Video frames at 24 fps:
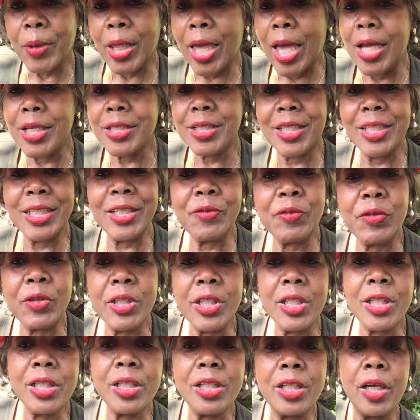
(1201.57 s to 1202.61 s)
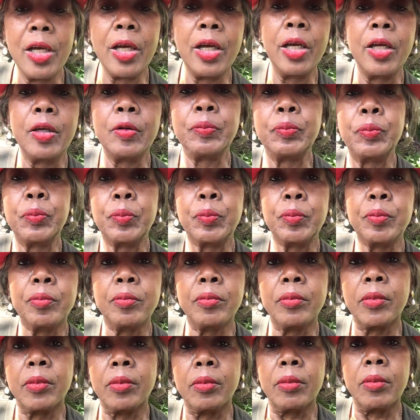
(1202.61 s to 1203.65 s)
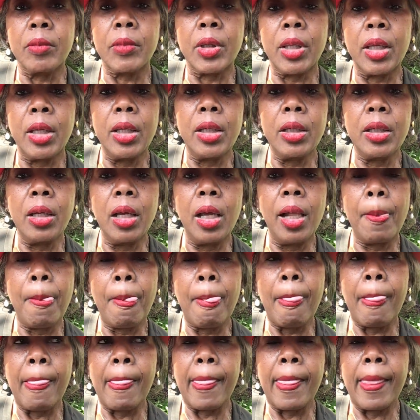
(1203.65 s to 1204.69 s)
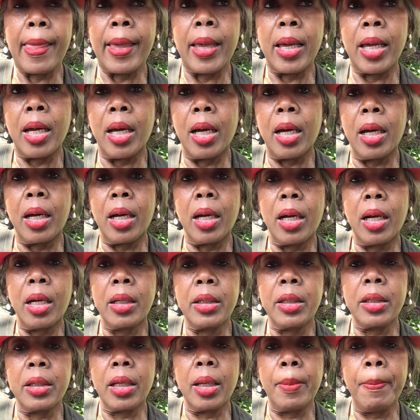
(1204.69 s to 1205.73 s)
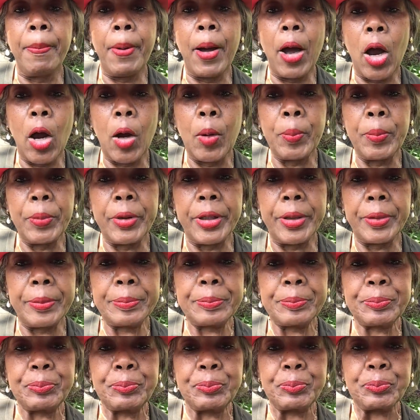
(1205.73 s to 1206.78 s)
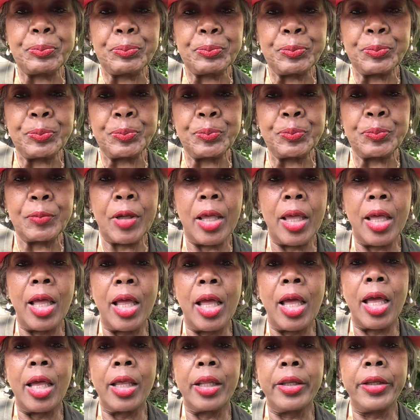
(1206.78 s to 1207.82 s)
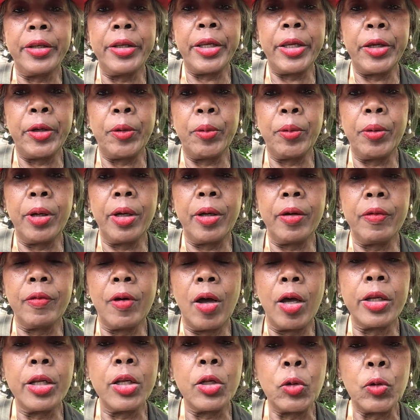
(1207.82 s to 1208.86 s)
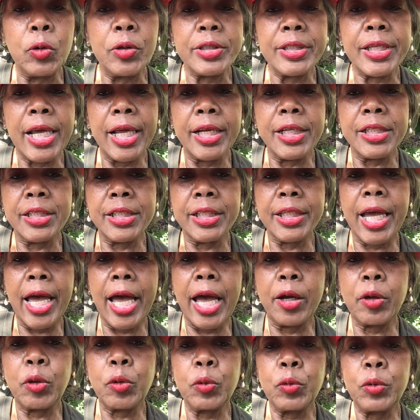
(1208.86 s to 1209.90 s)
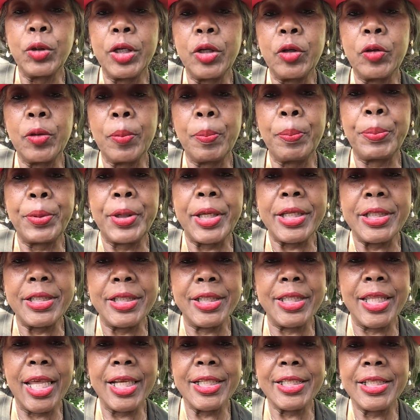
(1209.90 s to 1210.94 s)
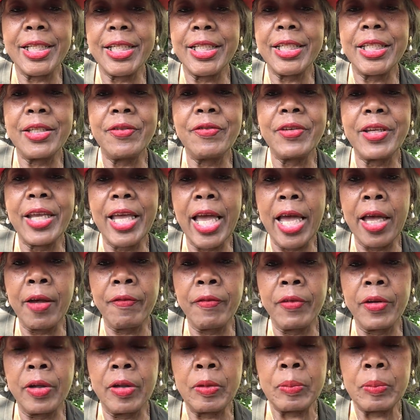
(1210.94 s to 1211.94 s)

I was living in an apartment near on the north side of Chicago, near the beach, that didn't even have